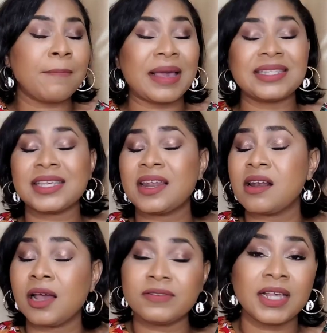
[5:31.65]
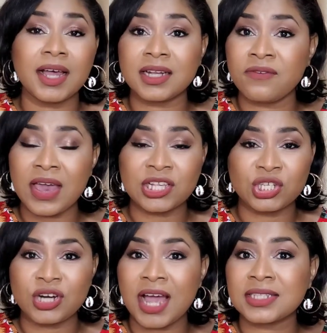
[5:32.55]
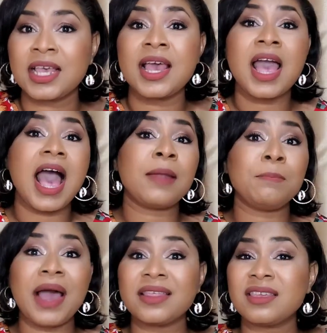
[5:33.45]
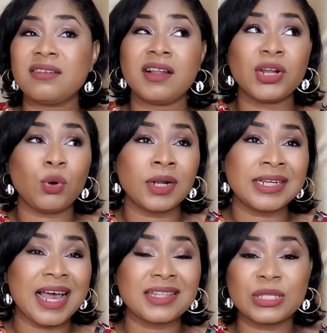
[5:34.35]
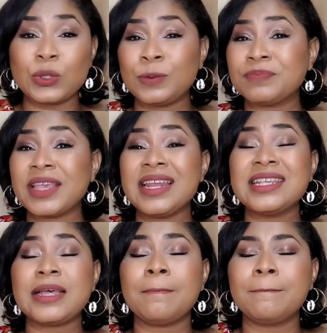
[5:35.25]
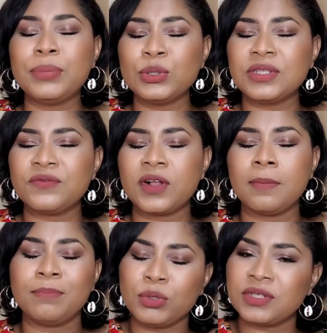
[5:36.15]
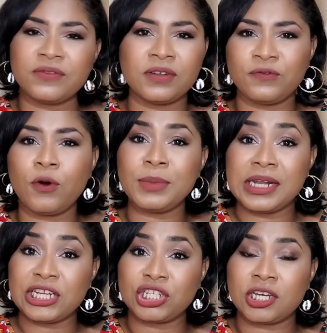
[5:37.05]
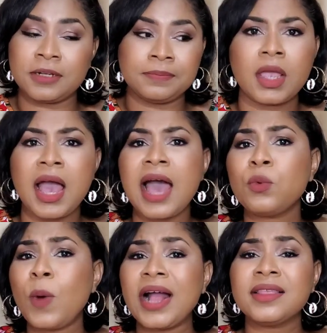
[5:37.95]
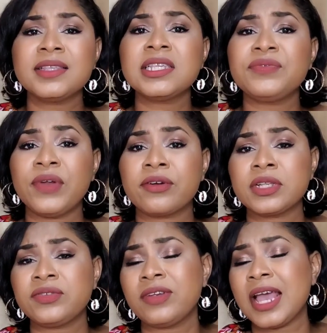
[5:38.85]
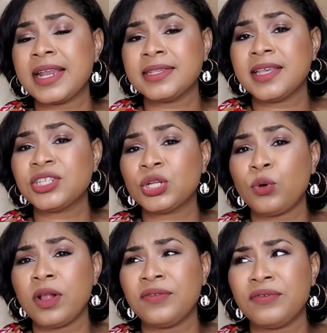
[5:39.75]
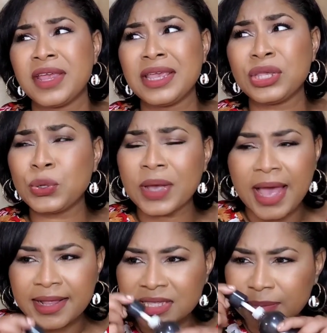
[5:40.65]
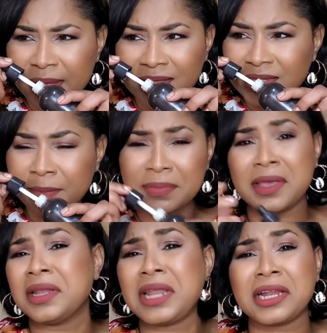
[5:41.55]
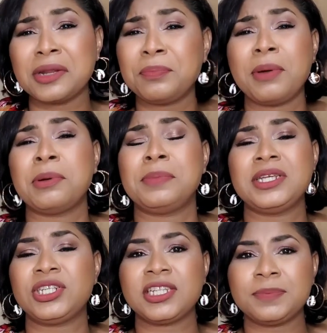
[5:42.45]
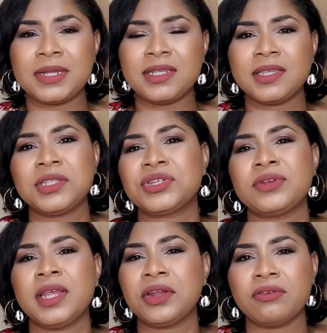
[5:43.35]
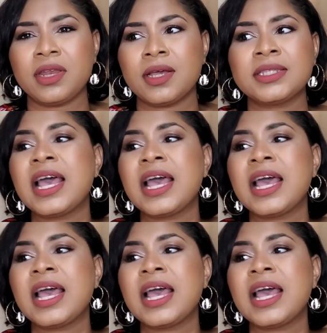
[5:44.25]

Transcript: My skin loves heartleaf extract and panthenol and all of that. So it is a beautiful, beautiful formulation. And while this is fragrance-free and essential oil-free, you can smell something that could probably just be the sunscreen ingredients.